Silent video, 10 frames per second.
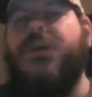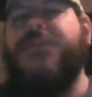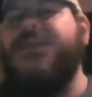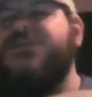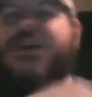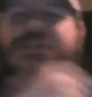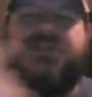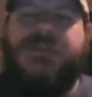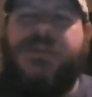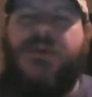that means you're not in the
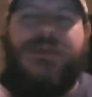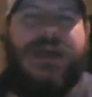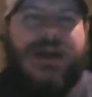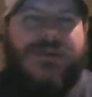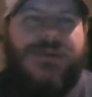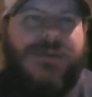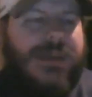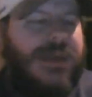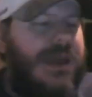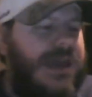Super Bowl now.
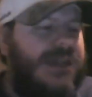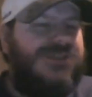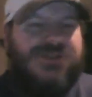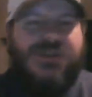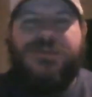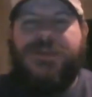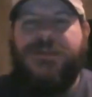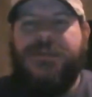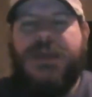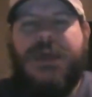And it's stupid.
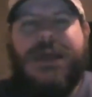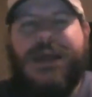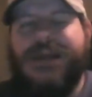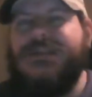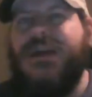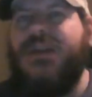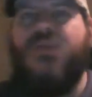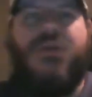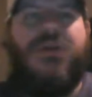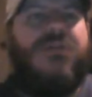It's another
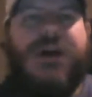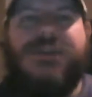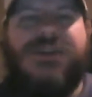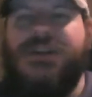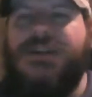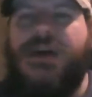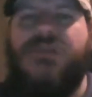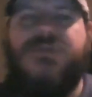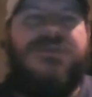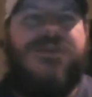one of Roger
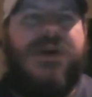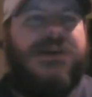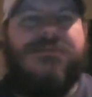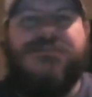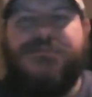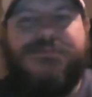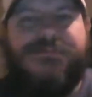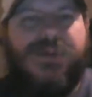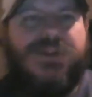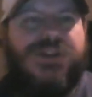Goodell's fucking
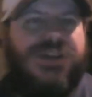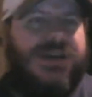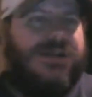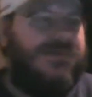bullshit.